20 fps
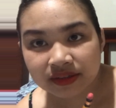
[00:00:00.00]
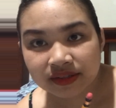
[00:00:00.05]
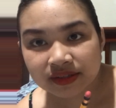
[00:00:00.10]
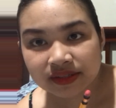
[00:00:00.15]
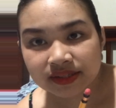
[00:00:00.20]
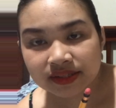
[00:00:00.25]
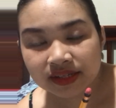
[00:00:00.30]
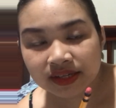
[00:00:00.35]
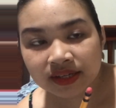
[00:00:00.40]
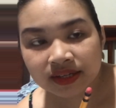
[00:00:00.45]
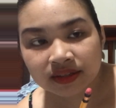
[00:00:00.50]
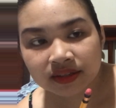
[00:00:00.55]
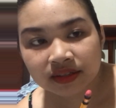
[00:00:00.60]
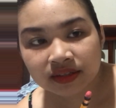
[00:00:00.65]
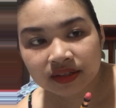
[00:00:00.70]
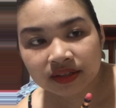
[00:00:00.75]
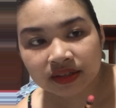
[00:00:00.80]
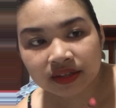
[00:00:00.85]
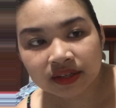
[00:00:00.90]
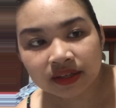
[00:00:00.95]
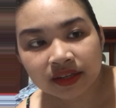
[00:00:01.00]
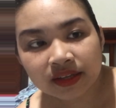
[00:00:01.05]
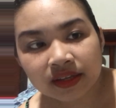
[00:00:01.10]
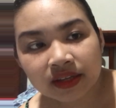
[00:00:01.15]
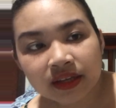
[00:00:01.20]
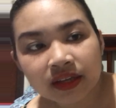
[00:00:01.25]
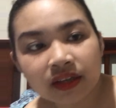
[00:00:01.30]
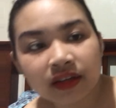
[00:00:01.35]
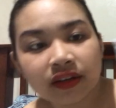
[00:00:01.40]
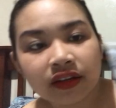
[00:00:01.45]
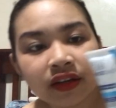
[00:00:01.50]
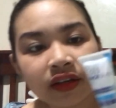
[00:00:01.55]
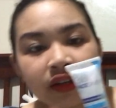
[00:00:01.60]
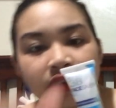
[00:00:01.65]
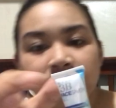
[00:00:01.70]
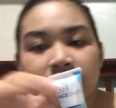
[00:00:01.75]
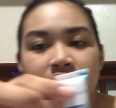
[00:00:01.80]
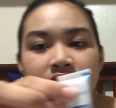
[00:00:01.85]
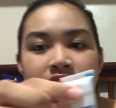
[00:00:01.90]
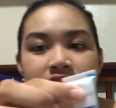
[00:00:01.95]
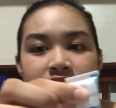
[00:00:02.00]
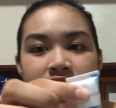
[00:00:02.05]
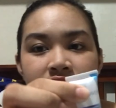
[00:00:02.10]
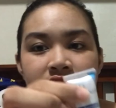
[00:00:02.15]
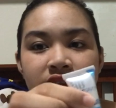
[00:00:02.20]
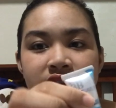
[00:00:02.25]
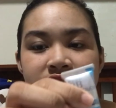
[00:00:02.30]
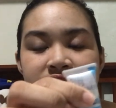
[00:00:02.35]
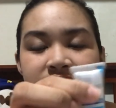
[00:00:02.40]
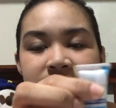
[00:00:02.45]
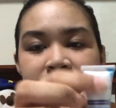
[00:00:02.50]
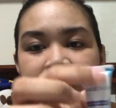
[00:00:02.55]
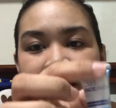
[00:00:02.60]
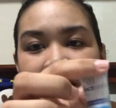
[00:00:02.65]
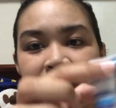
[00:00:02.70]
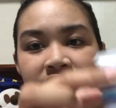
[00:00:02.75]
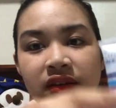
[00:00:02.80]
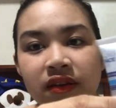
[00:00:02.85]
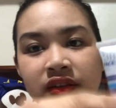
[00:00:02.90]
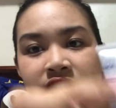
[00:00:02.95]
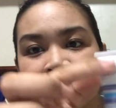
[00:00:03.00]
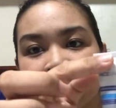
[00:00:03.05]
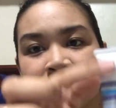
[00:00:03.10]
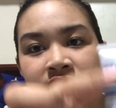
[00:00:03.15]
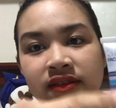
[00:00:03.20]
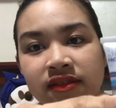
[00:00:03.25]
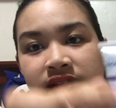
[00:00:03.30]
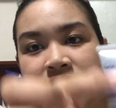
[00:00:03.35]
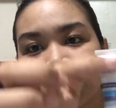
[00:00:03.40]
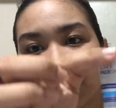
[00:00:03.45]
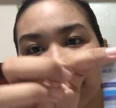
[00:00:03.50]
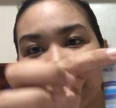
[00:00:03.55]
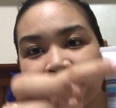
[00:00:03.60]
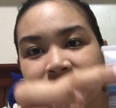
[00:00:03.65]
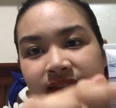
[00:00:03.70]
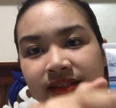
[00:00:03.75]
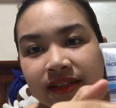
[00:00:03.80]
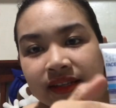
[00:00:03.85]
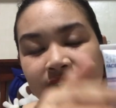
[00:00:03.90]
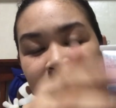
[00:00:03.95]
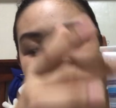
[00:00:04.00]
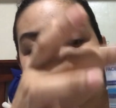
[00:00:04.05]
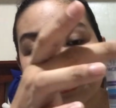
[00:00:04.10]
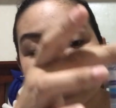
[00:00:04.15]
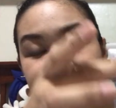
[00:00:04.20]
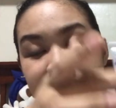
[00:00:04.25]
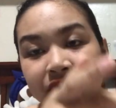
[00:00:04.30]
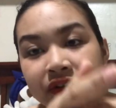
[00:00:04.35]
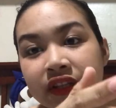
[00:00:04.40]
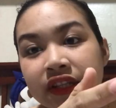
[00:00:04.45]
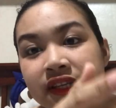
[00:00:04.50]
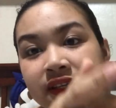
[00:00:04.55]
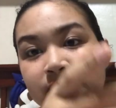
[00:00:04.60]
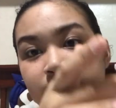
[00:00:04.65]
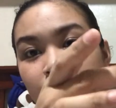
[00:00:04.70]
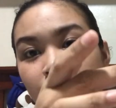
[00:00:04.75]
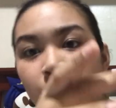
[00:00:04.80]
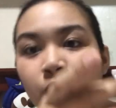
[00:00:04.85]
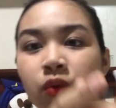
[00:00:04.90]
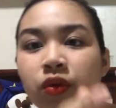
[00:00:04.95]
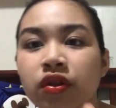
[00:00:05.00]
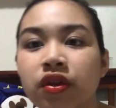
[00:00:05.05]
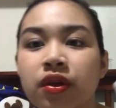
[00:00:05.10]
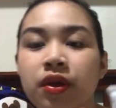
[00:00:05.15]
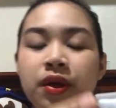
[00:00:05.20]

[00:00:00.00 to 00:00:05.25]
See? And this is, I think this is plastic, and it's really smooth.